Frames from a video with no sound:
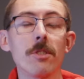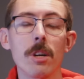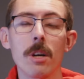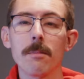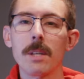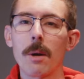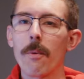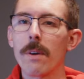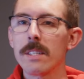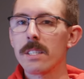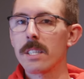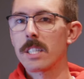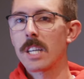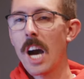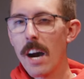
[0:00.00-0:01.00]
terms I want us
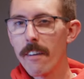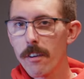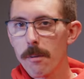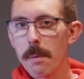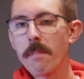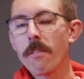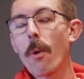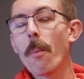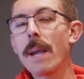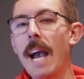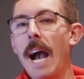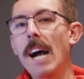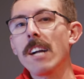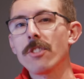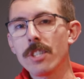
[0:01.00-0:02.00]
to cover before we
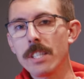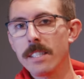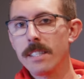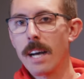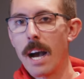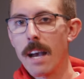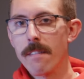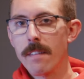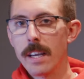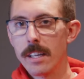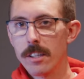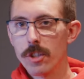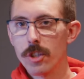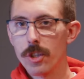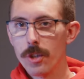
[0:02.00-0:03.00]
actually dive
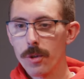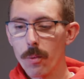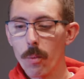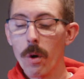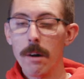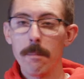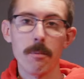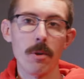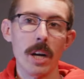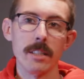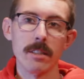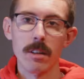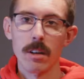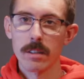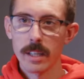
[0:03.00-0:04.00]
into what
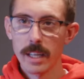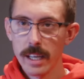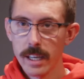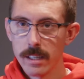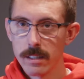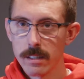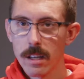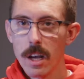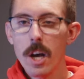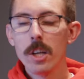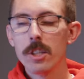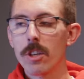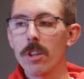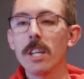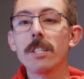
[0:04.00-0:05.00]
Price Lock is.
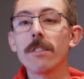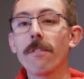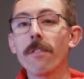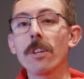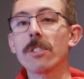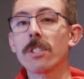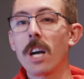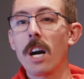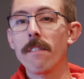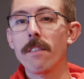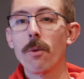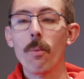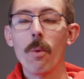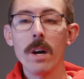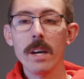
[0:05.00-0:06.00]
So let's first
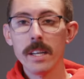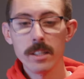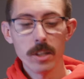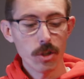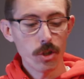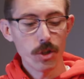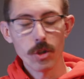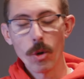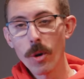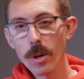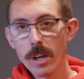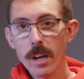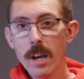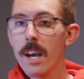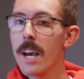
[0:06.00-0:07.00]
cover what is a
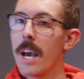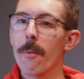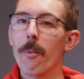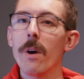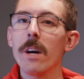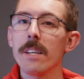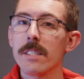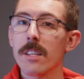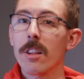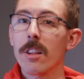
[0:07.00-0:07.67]
short and what is a